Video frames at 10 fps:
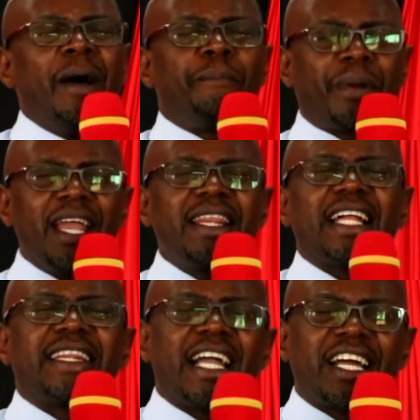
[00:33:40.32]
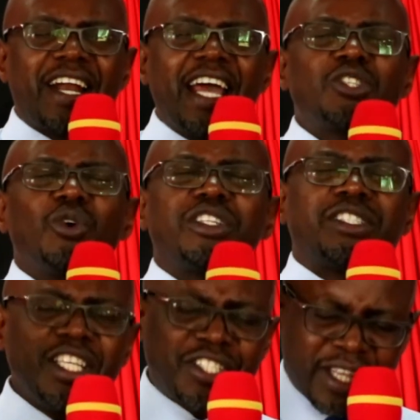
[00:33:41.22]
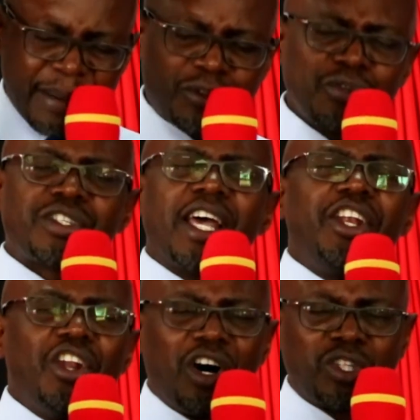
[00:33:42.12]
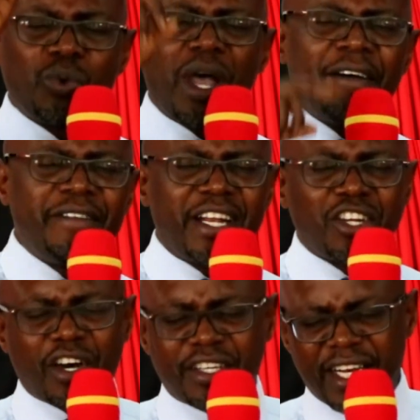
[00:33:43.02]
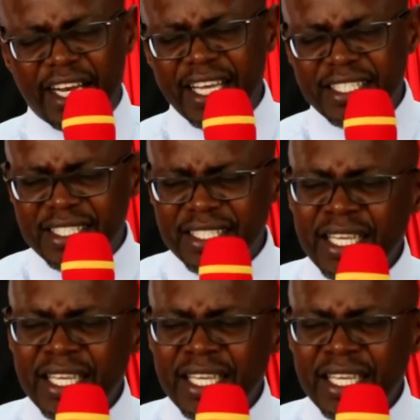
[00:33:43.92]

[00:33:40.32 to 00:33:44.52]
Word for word: praying that the grace will teach them to say no to every ungodliness.